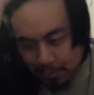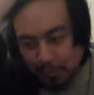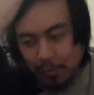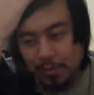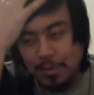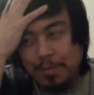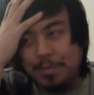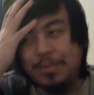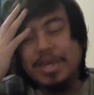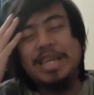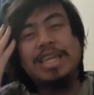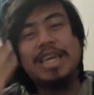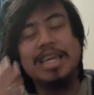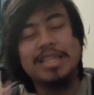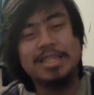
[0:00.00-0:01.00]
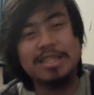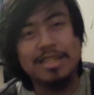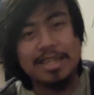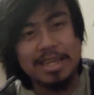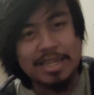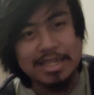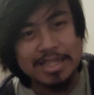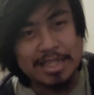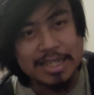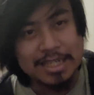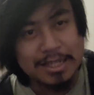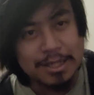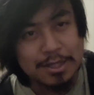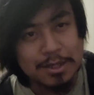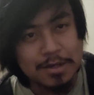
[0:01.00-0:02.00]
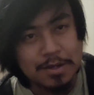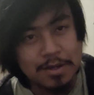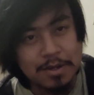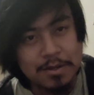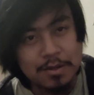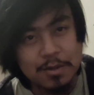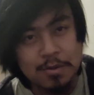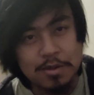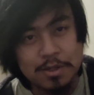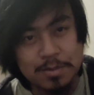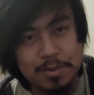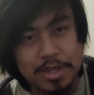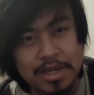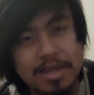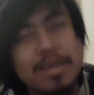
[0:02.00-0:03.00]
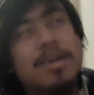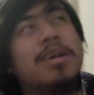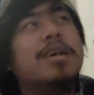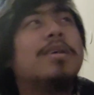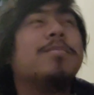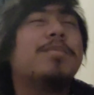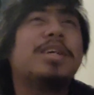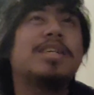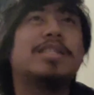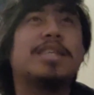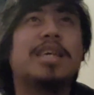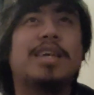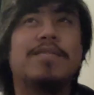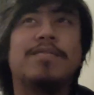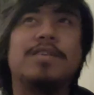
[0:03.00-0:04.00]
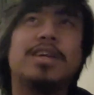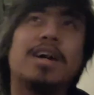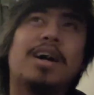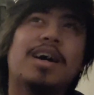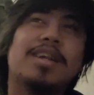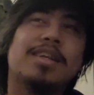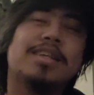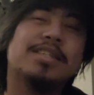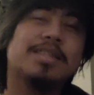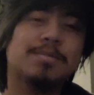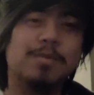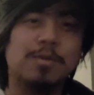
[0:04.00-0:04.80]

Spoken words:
to begin to exist, so to speak? Because if God is